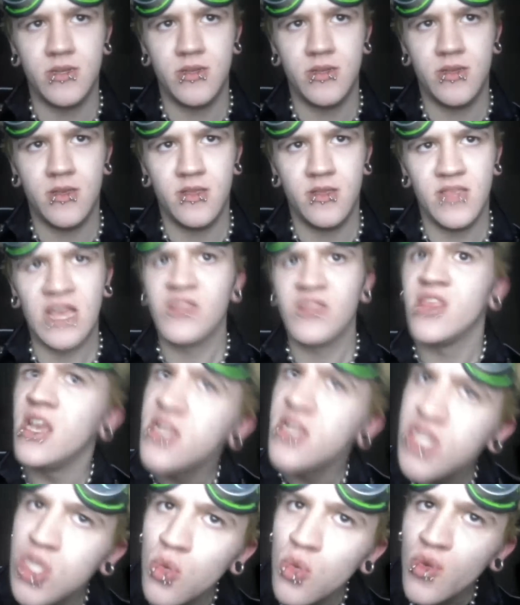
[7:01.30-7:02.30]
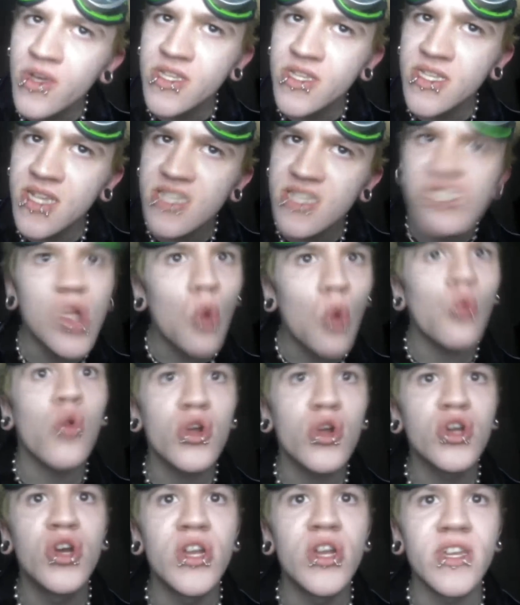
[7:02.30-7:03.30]
that they do exist or
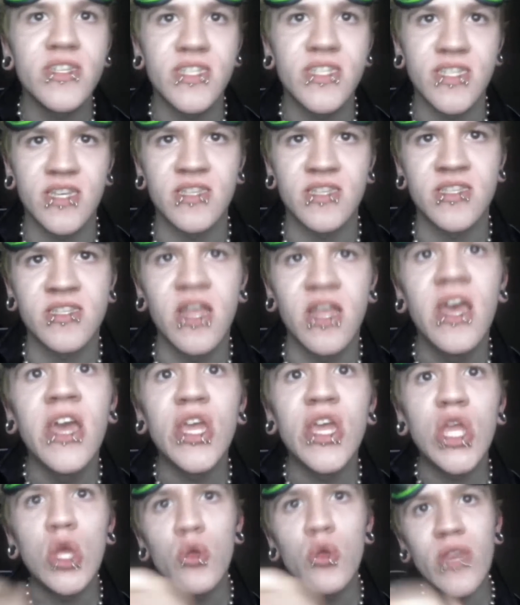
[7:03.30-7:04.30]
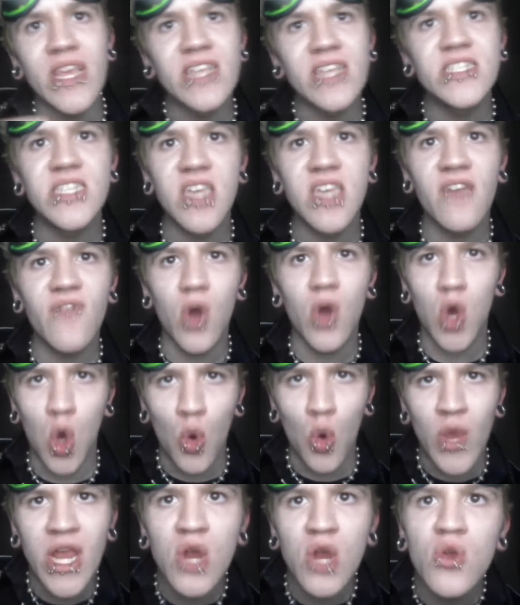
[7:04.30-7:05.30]
could exist, you need to give a
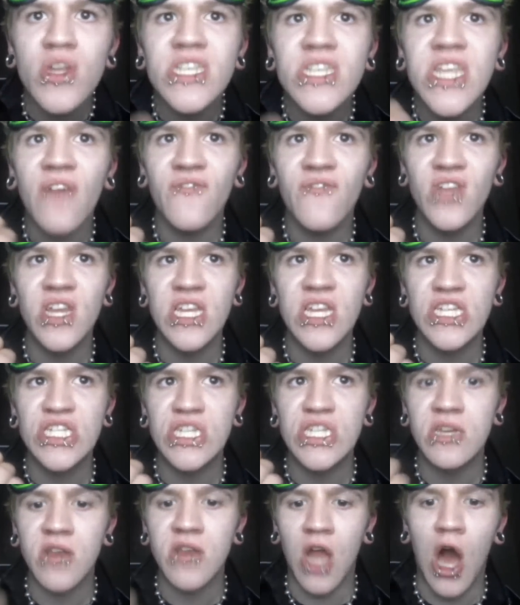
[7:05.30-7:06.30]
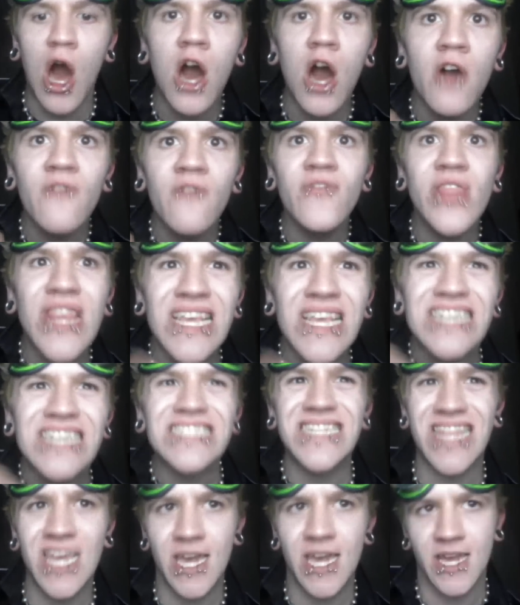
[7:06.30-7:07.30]
coherent definition of
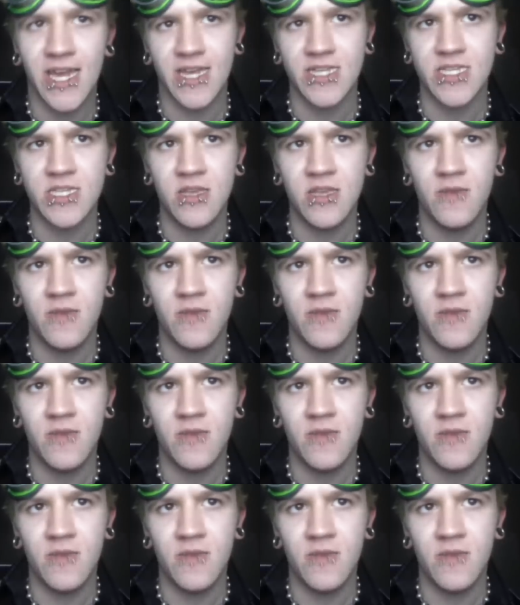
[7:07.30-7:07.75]
these things.